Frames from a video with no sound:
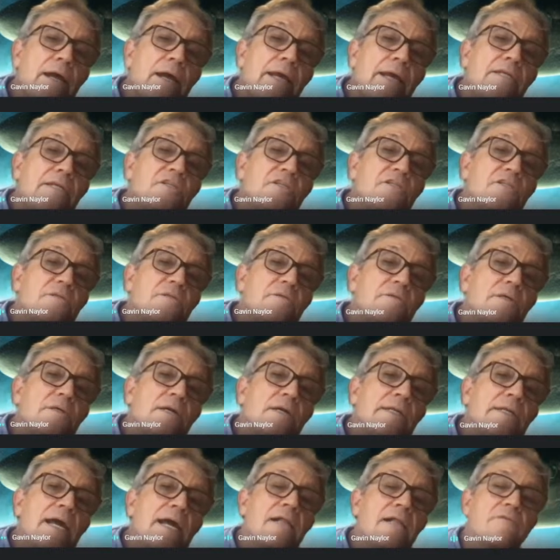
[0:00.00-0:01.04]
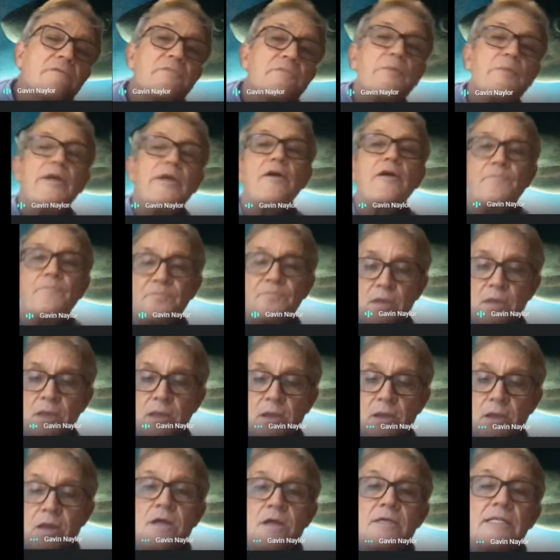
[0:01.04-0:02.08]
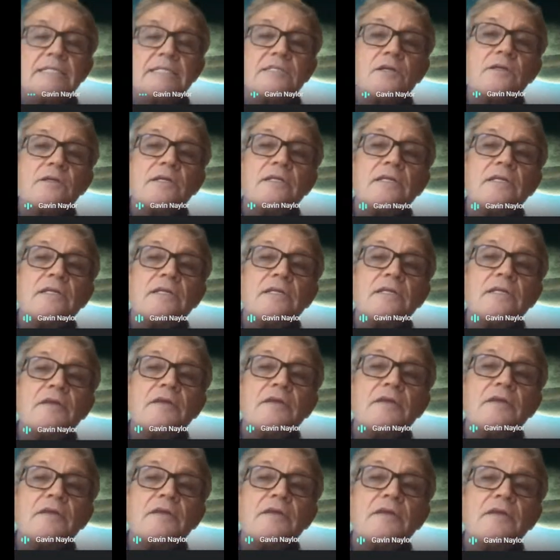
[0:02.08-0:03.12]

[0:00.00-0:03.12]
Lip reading: H and L. There we go. Let's look at a different one.